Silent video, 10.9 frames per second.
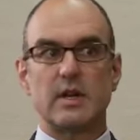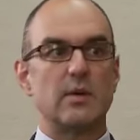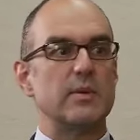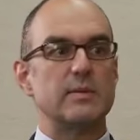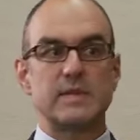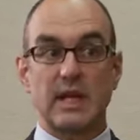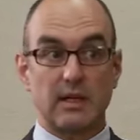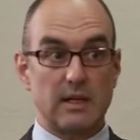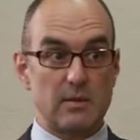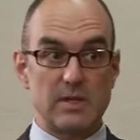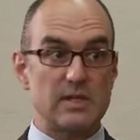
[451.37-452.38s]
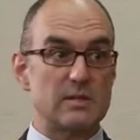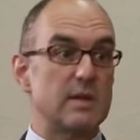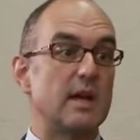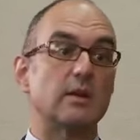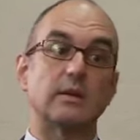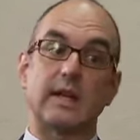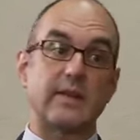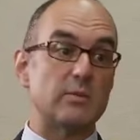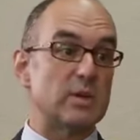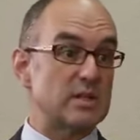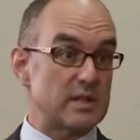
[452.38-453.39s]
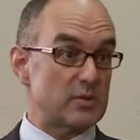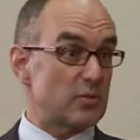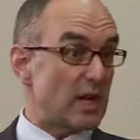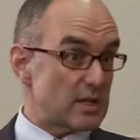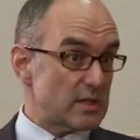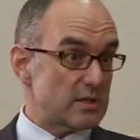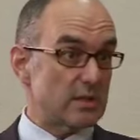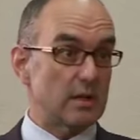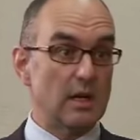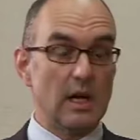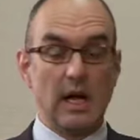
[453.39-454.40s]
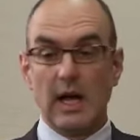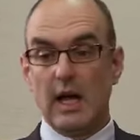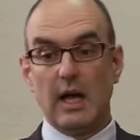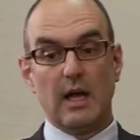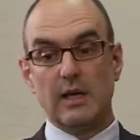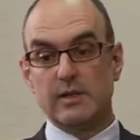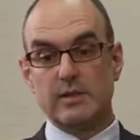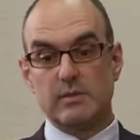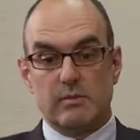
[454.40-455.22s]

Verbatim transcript: help them tailor their business plan, get their business registered, uh,